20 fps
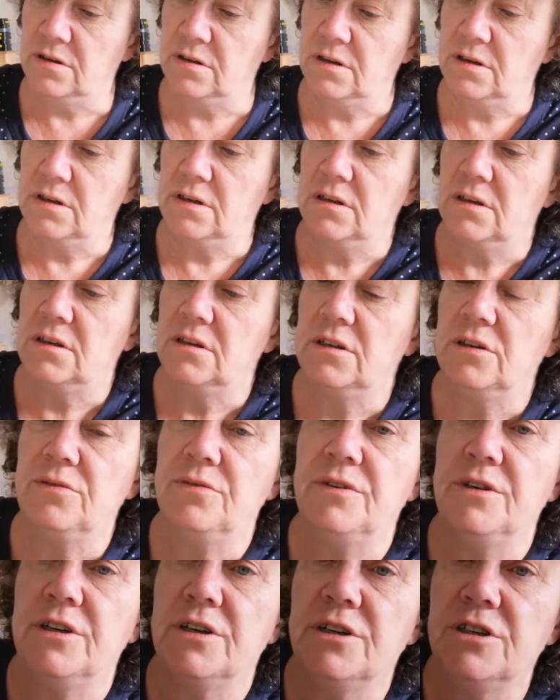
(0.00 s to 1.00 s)
I don't
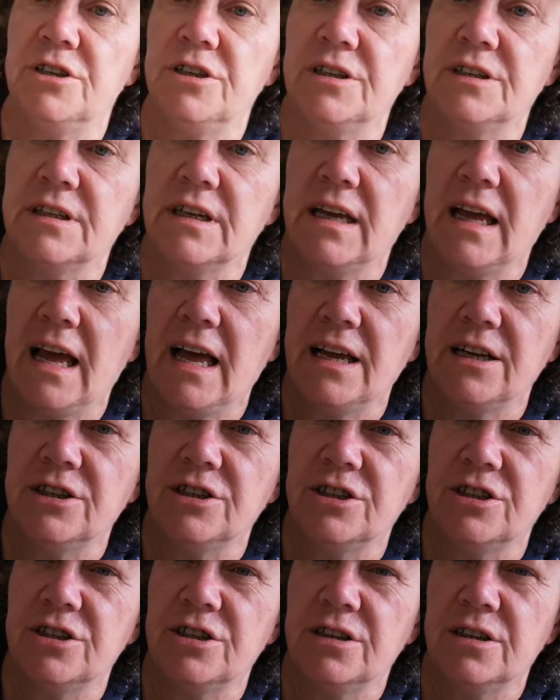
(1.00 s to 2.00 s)
know if you can just
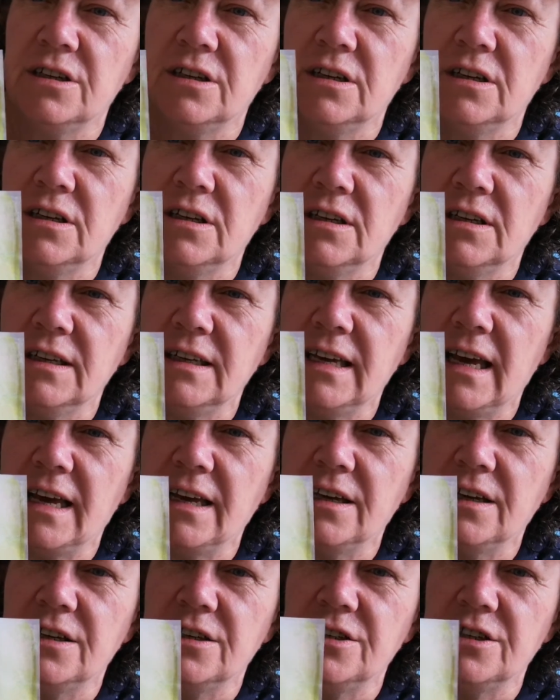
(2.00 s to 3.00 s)
catch,
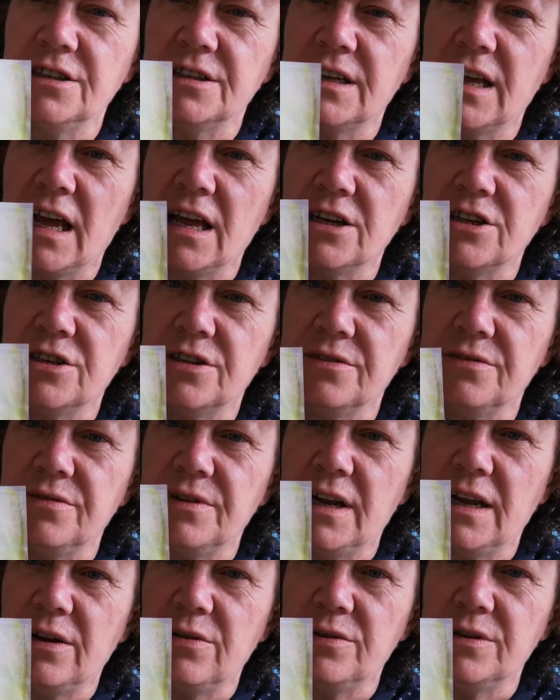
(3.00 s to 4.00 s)
yeah, you can just catch the
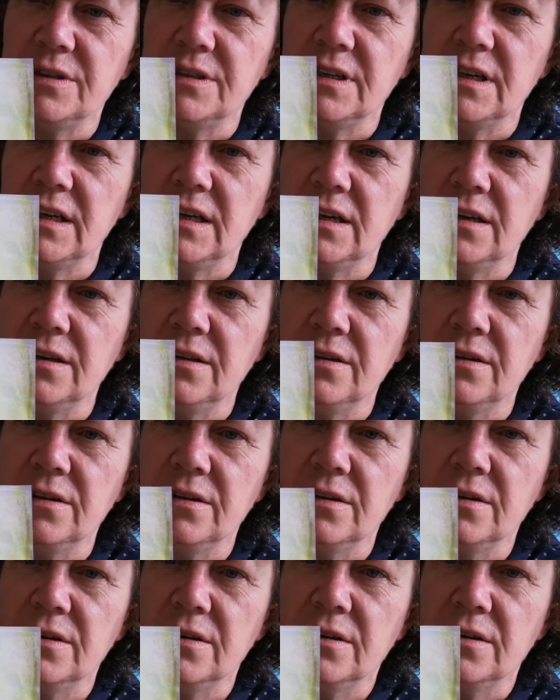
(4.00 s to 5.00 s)
flowers here.
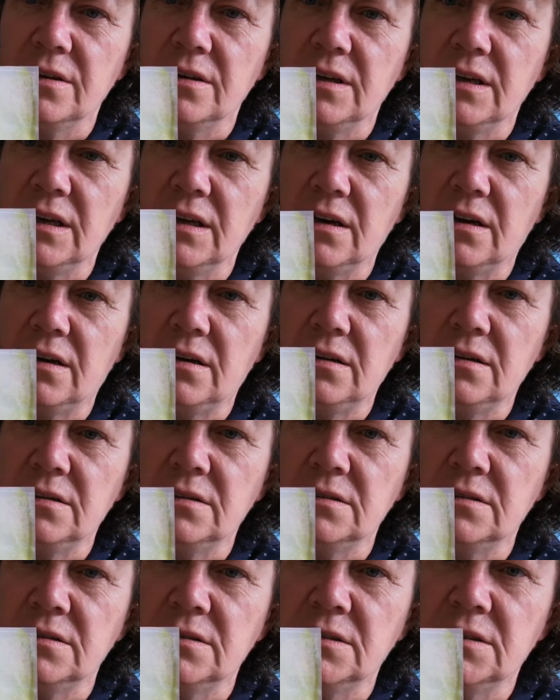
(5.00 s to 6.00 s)
Yeah.
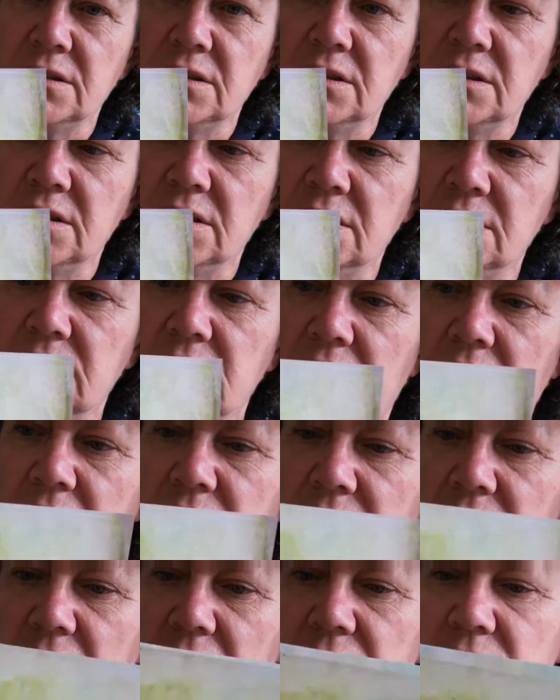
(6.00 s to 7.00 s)
So
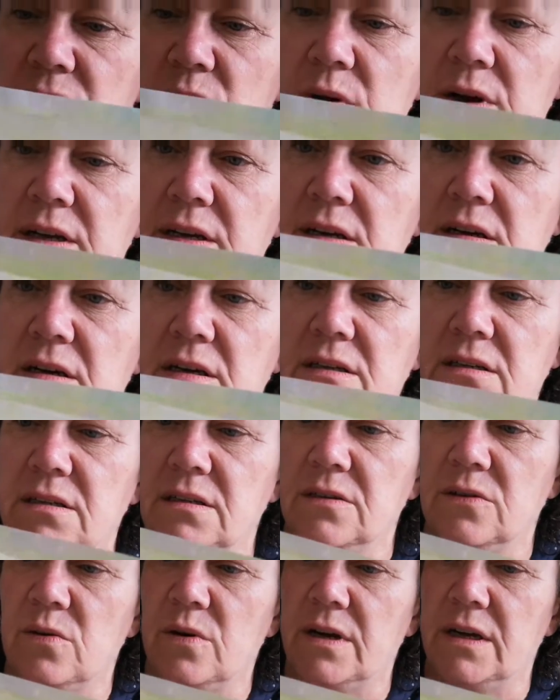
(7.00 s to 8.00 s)
yeah, it's quite nice.
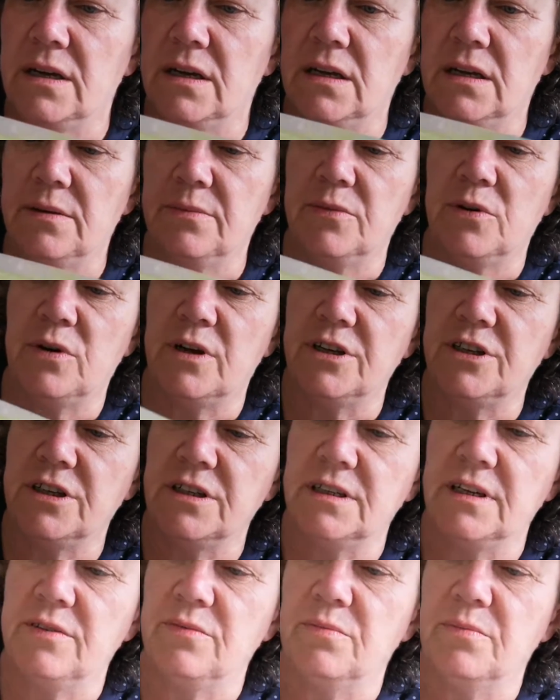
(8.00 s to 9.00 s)
It's quite,
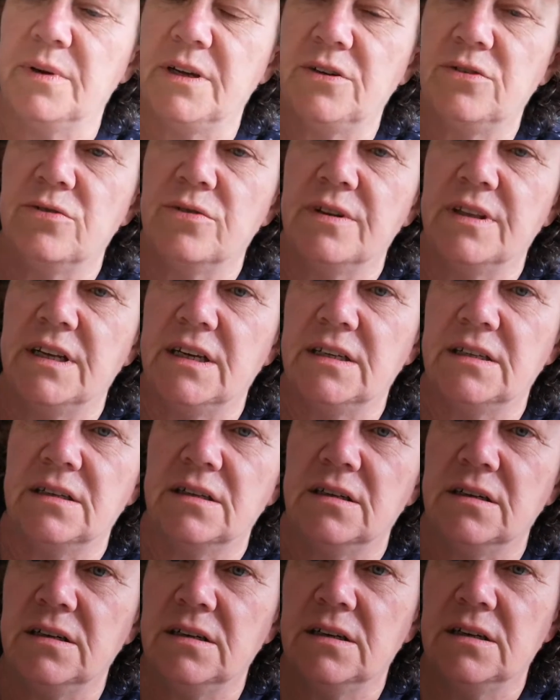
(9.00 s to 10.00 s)
actually it's even better on that
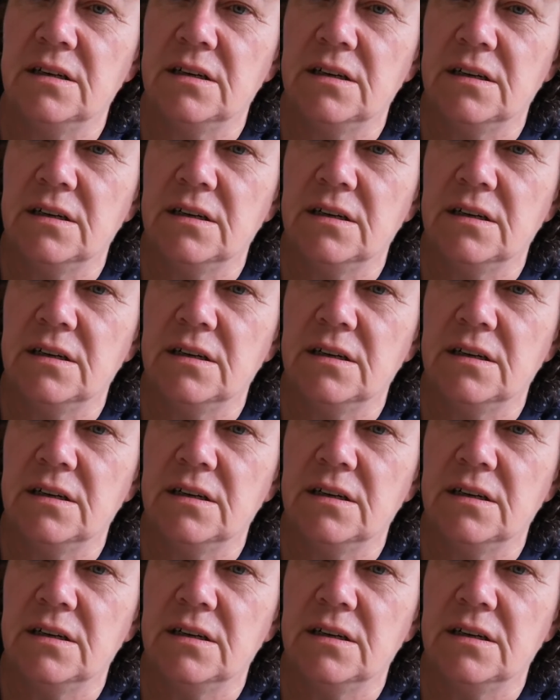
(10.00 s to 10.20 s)
side.